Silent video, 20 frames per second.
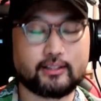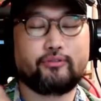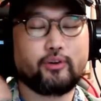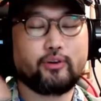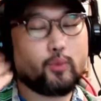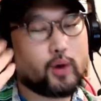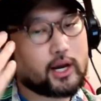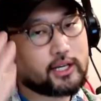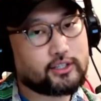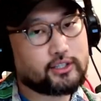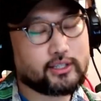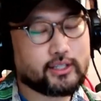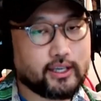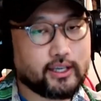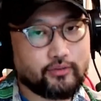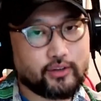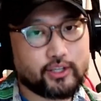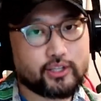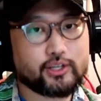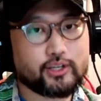If you watch a
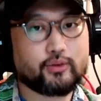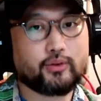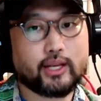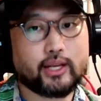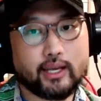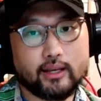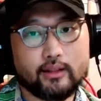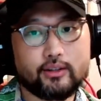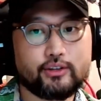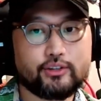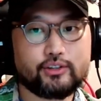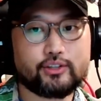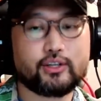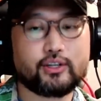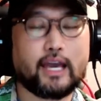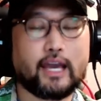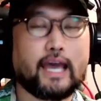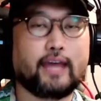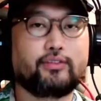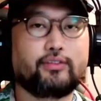TV show in English
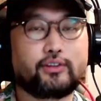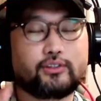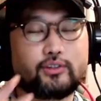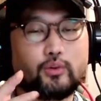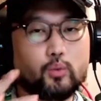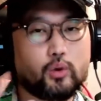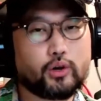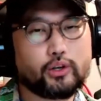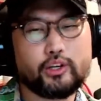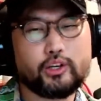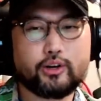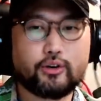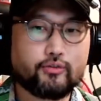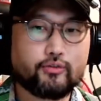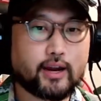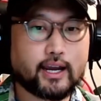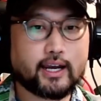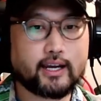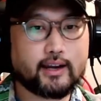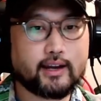and there's a word you don't
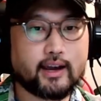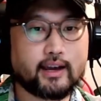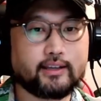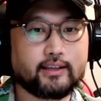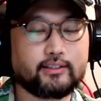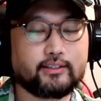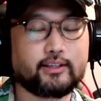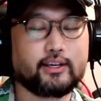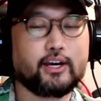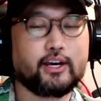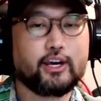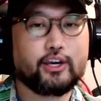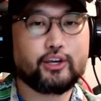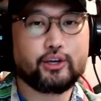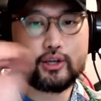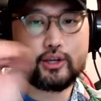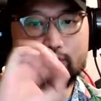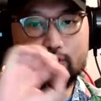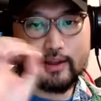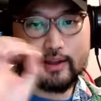recognize, you
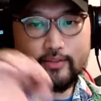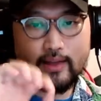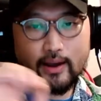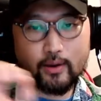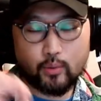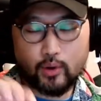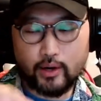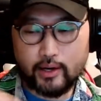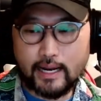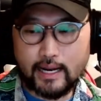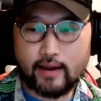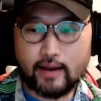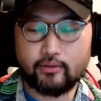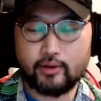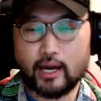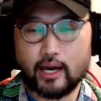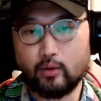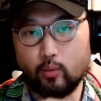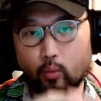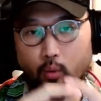can write that word down
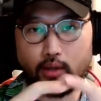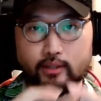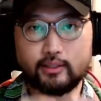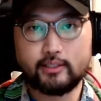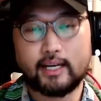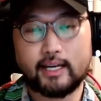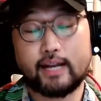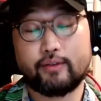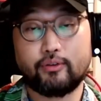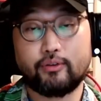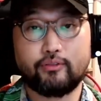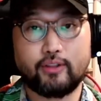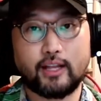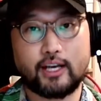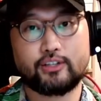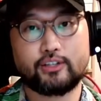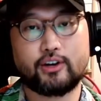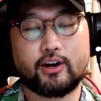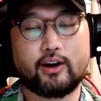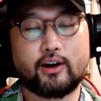on one side of a
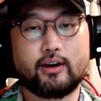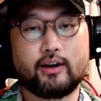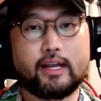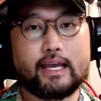flashcard,